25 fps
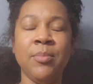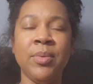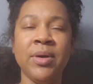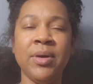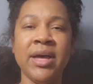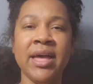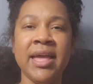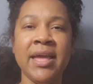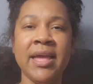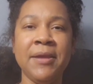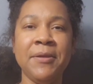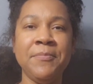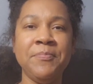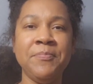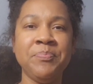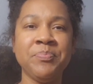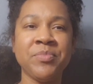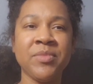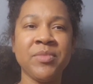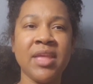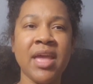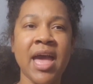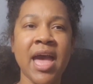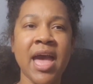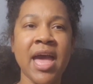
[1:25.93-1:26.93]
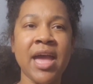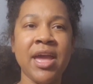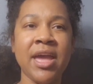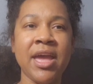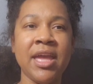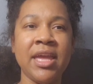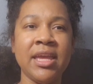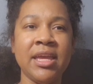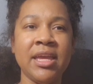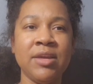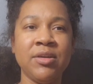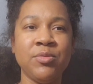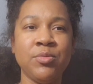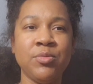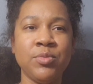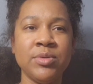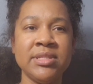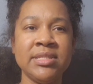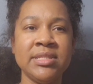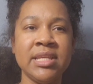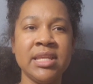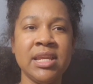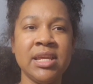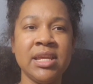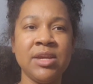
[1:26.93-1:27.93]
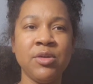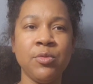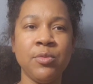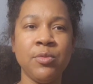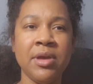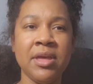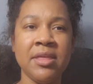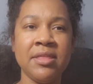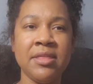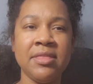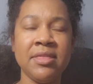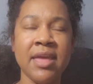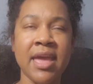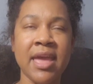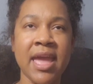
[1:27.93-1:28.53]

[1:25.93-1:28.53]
But I was sitting with